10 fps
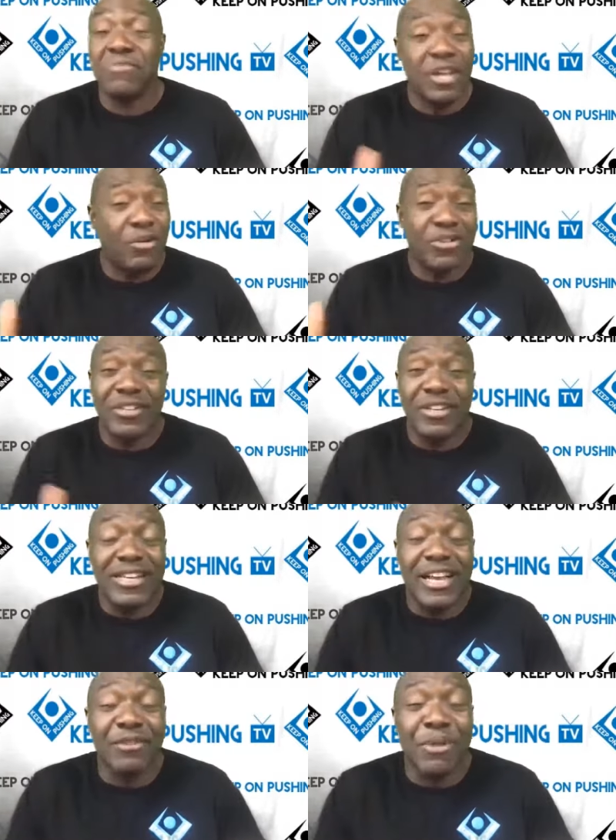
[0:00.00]
You know, I was still in
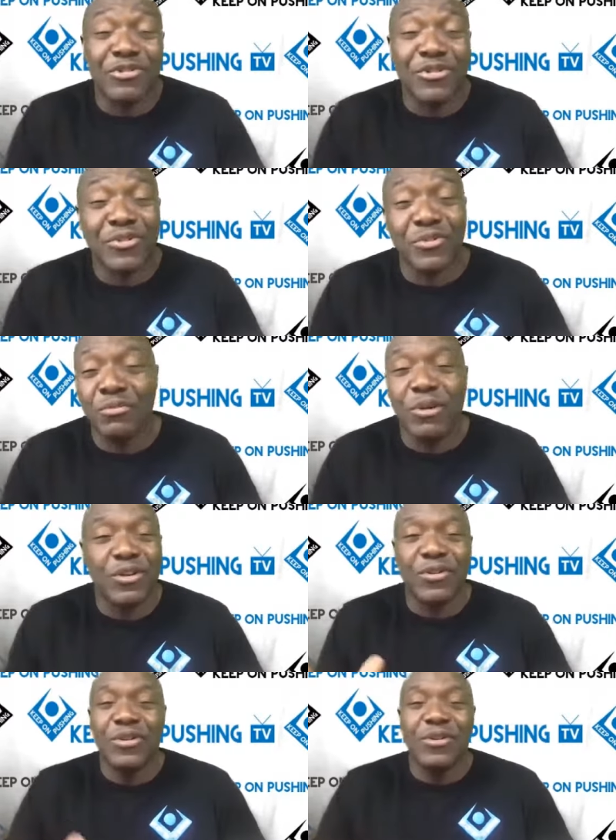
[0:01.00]
elementary school, but
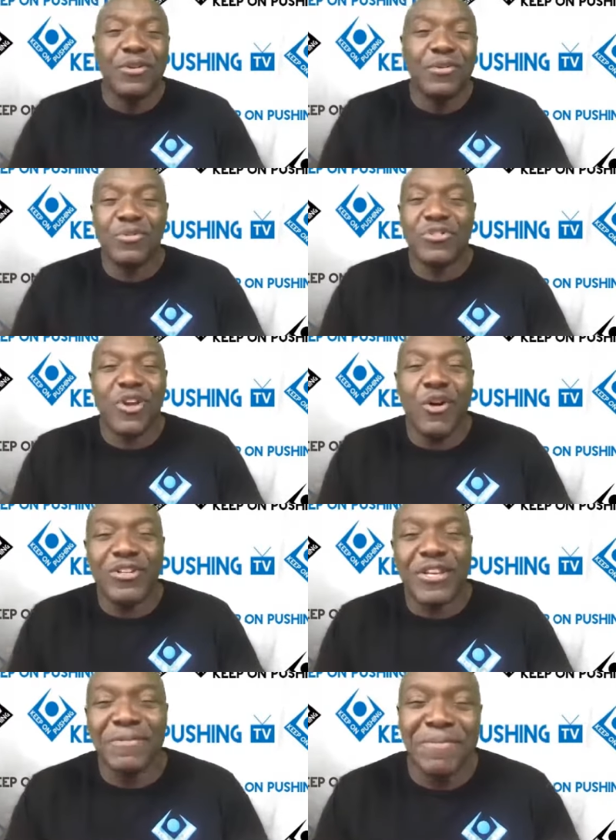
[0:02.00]
who's
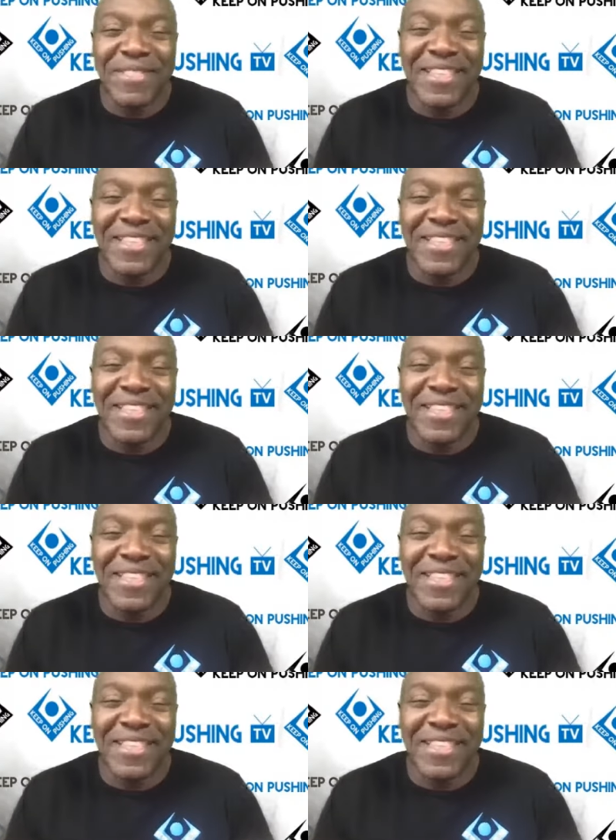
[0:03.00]
counting?